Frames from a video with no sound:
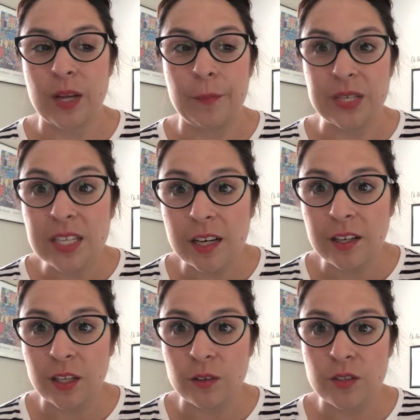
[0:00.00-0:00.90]

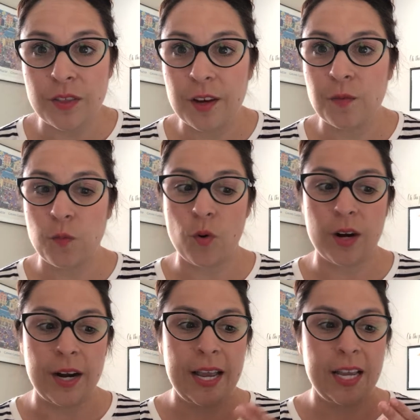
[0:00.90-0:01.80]
material. So
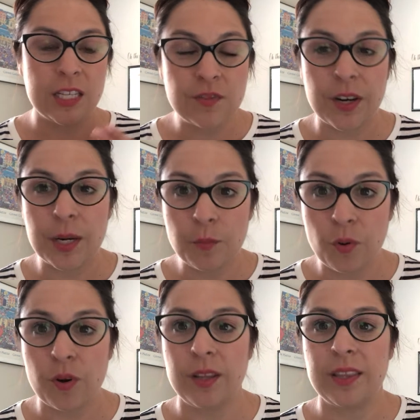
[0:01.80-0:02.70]
therefore, it is very
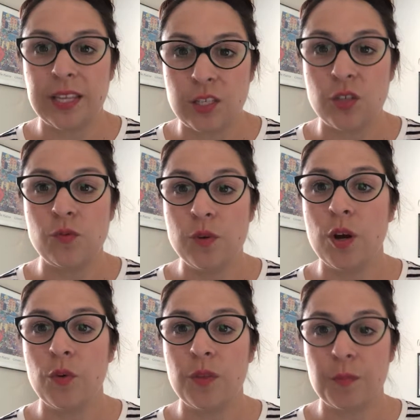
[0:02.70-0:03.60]
important that you
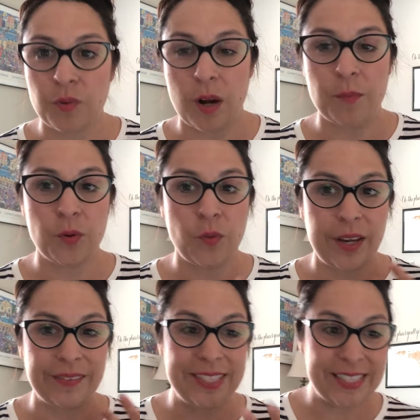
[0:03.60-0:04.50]
know the proper
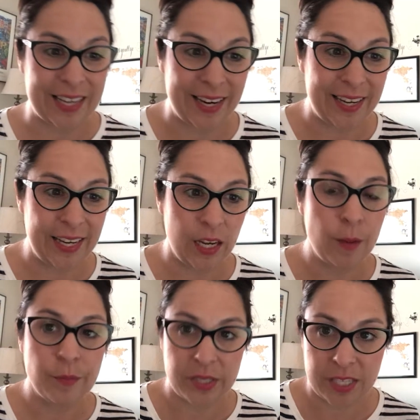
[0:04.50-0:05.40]
way of citing
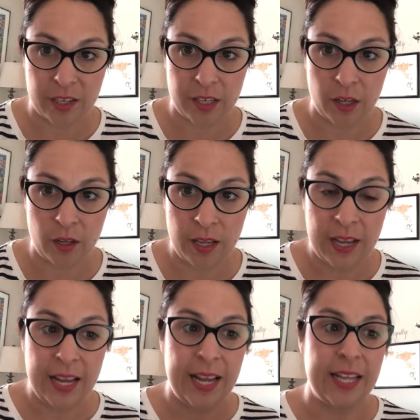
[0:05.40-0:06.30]
material
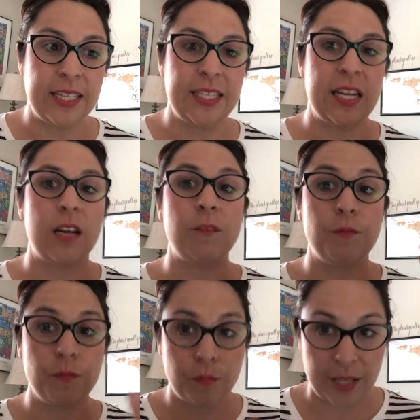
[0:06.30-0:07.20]
instead of
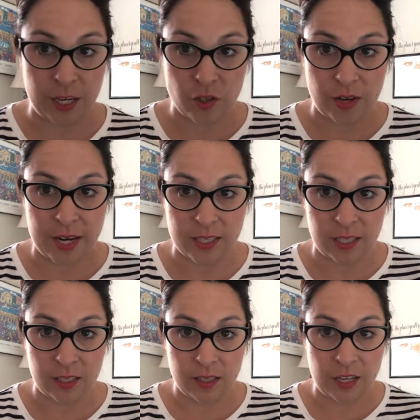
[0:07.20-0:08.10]

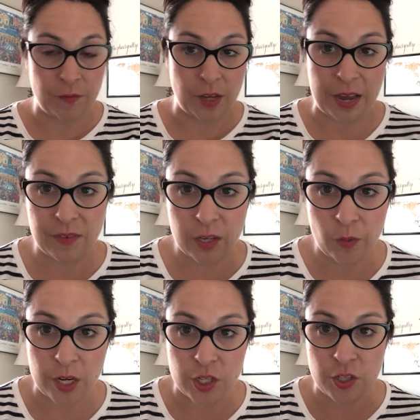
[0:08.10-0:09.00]
plagiarizing. Now, if you have any
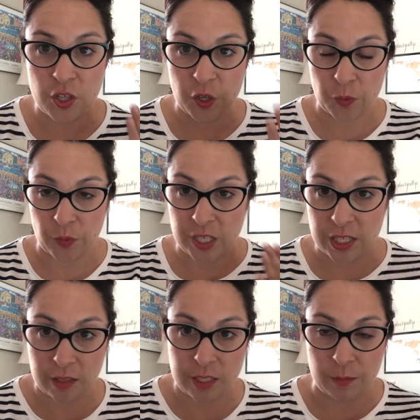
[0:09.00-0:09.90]
questions, you can
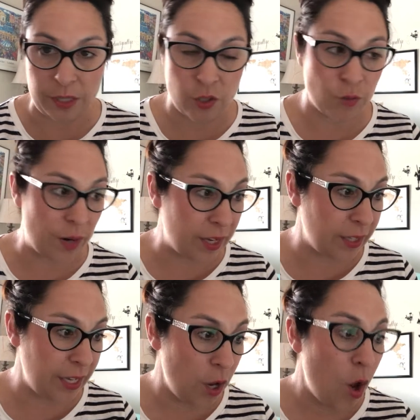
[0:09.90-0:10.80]
reach out to me
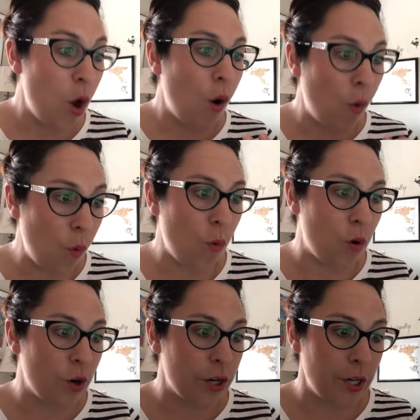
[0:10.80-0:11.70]
directly,
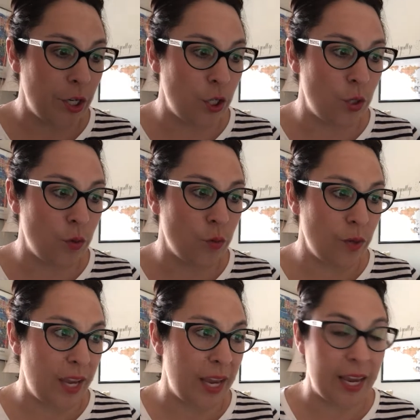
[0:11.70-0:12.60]
or you
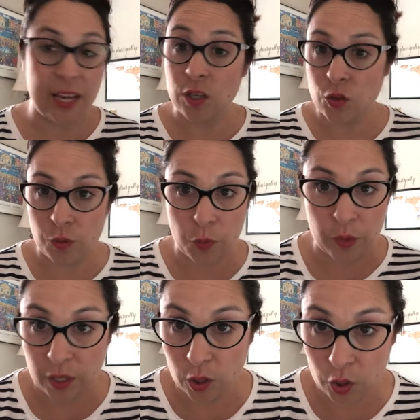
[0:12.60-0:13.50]
can do a
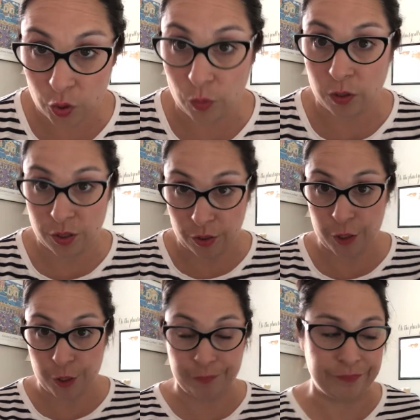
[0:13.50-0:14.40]
quick Google
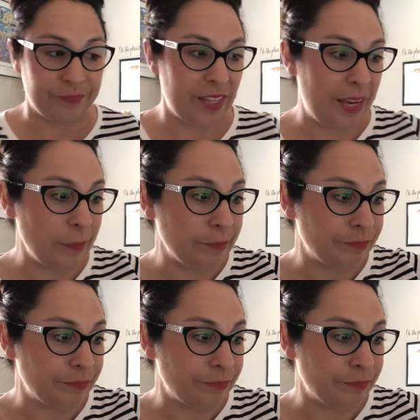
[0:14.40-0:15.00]
search, okay?